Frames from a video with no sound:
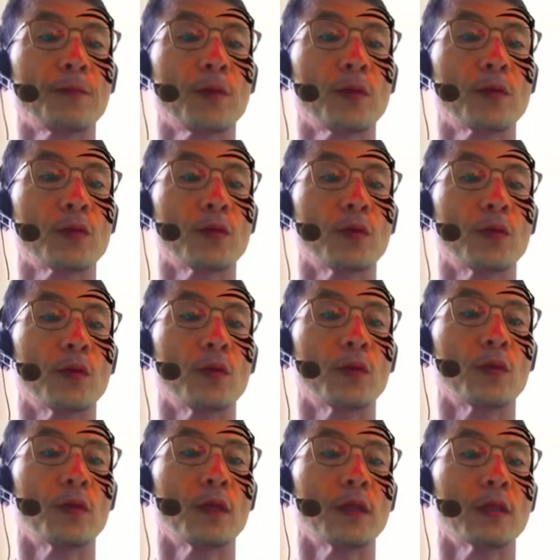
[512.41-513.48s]

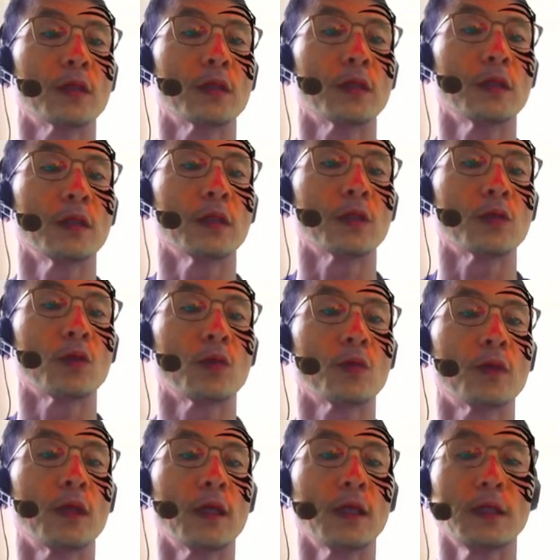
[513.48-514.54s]
So let's see the
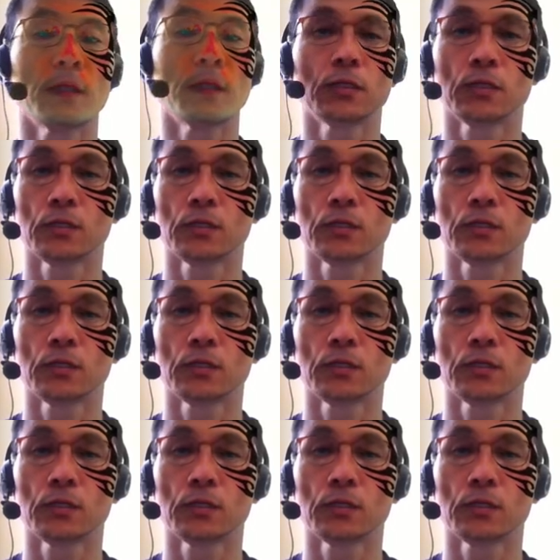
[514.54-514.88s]
soft light.